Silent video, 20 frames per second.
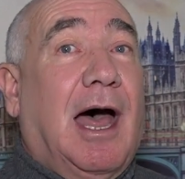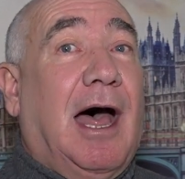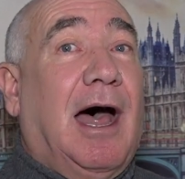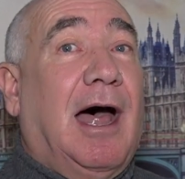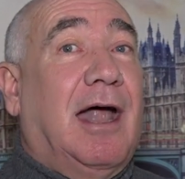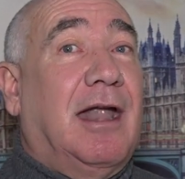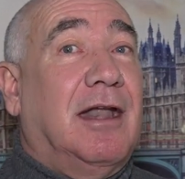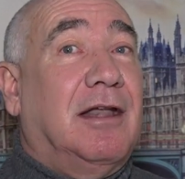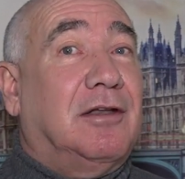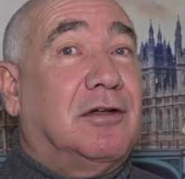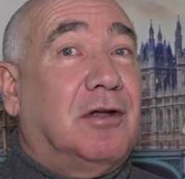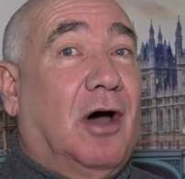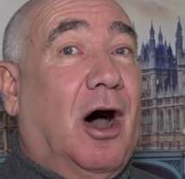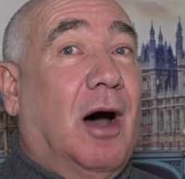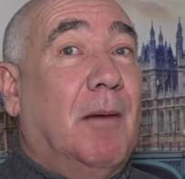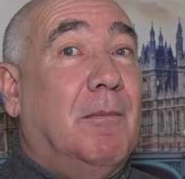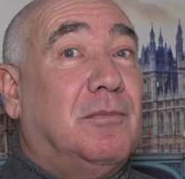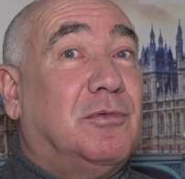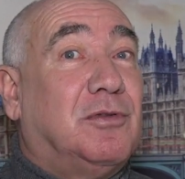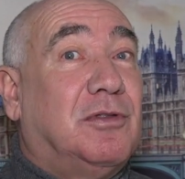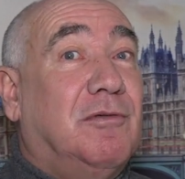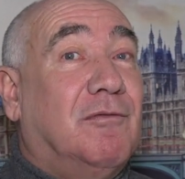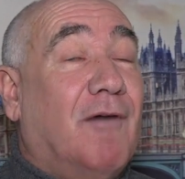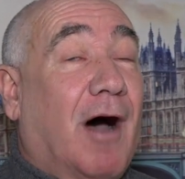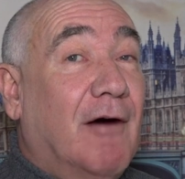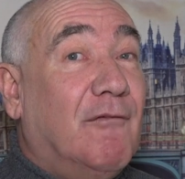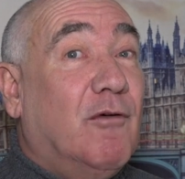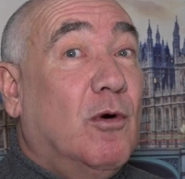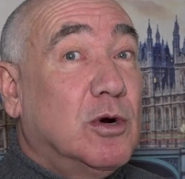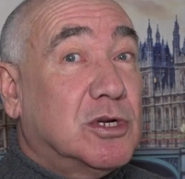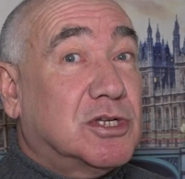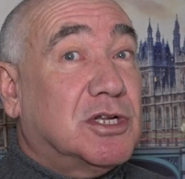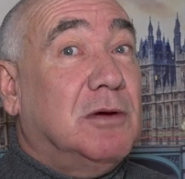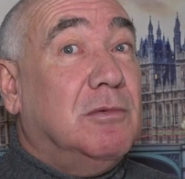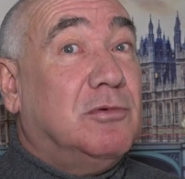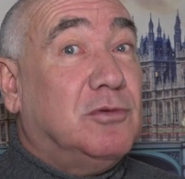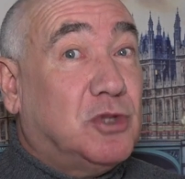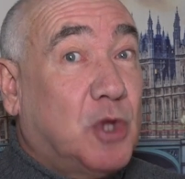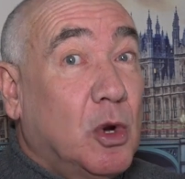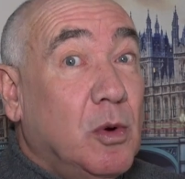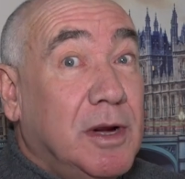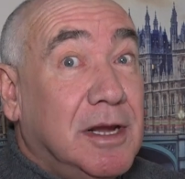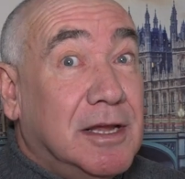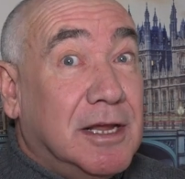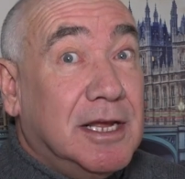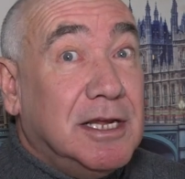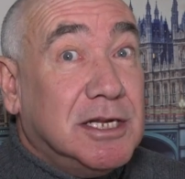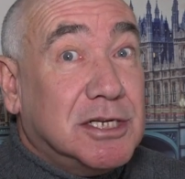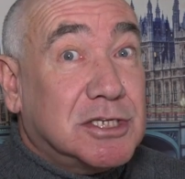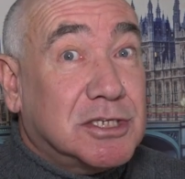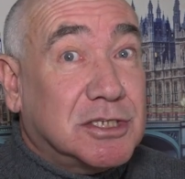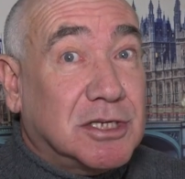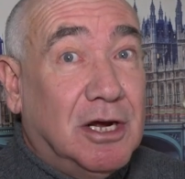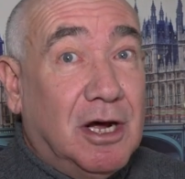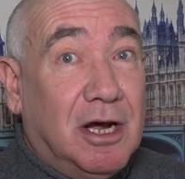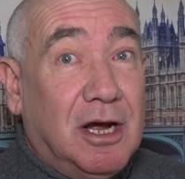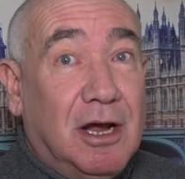and I'm also doing this